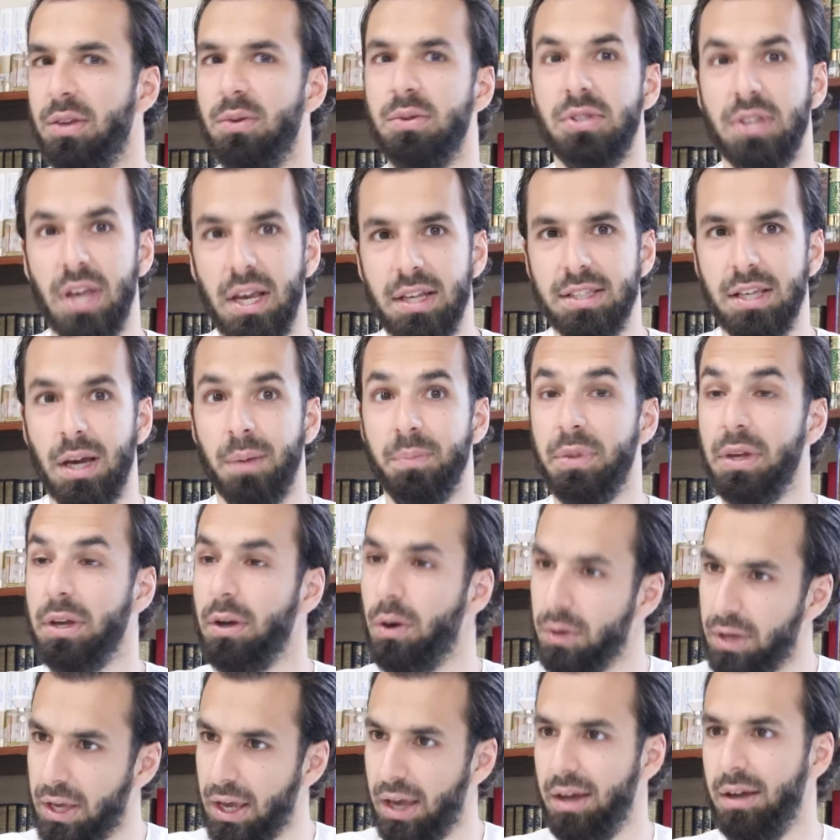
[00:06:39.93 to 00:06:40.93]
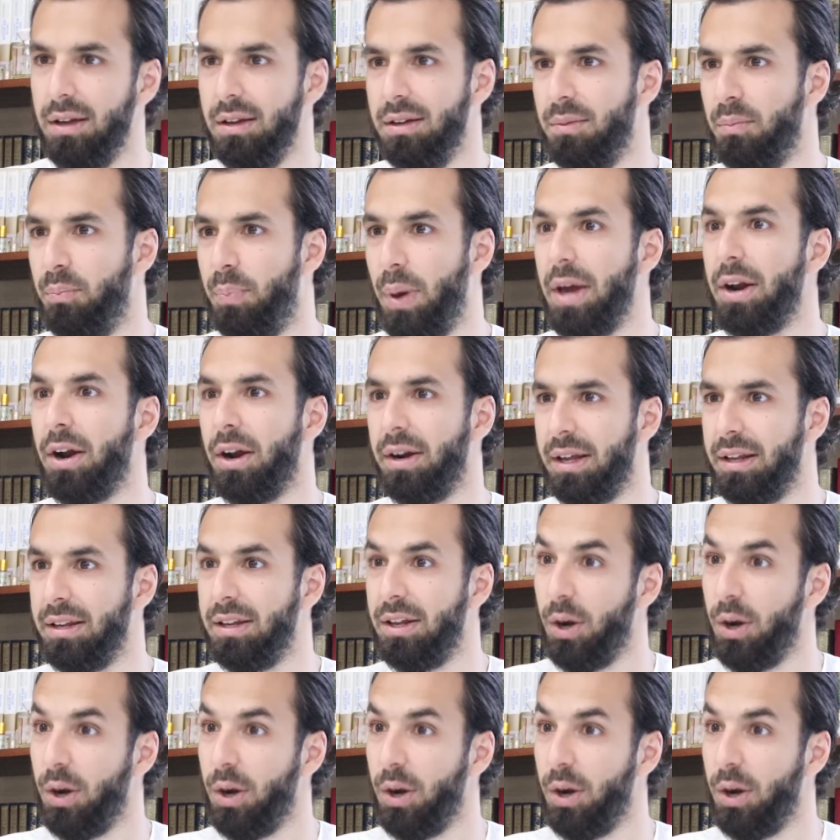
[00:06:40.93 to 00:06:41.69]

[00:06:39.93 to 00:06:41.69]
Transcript: You say something, okay, bet on it.